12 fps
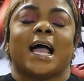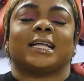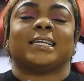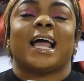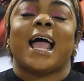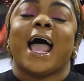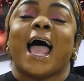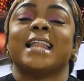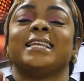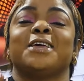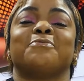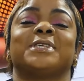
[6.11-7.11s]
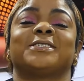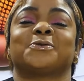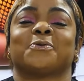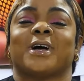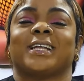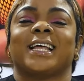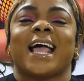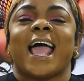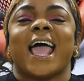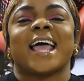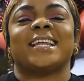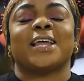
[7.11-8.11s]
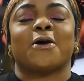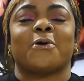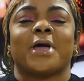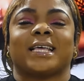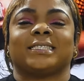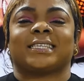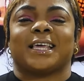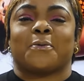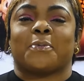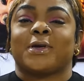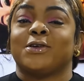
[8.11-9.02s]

YAD. I named this one a narrow escape.